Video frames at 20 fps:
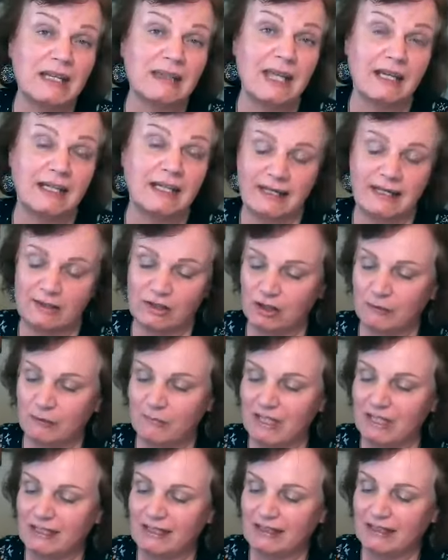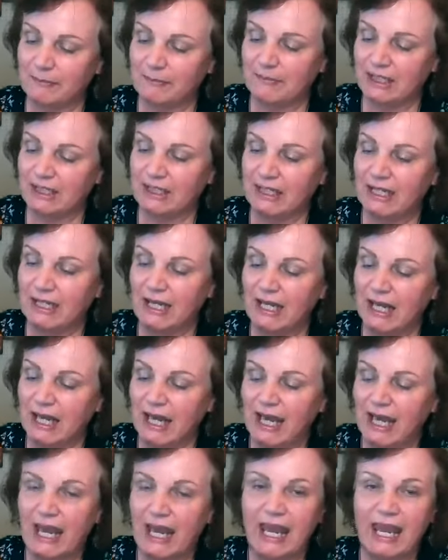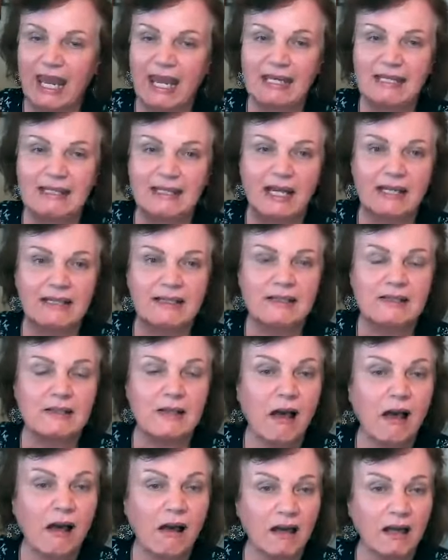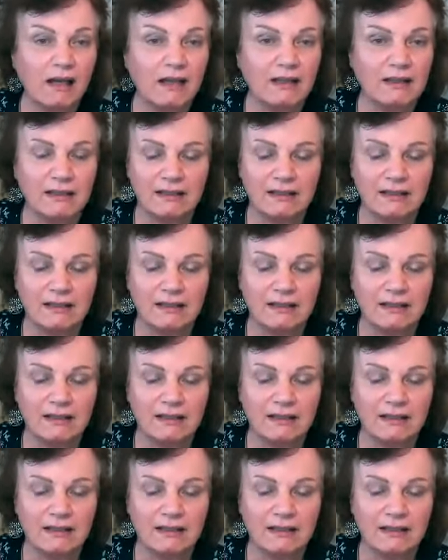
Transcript: that cancer mean something. And I saw